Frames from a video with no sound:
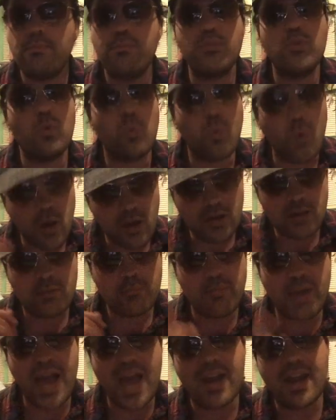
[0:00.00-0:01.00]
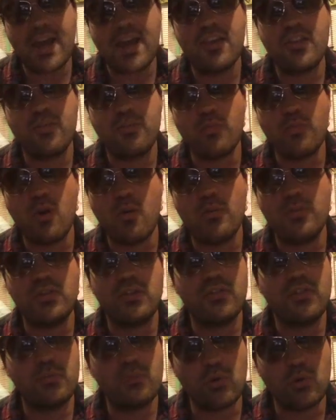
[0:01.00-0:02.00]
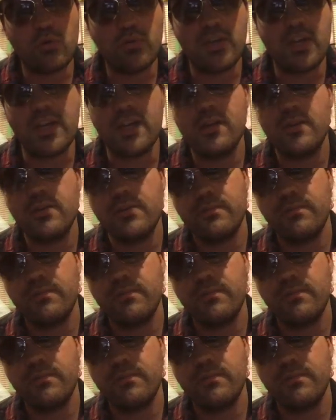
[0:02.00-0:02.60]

the one badass moment of the movie.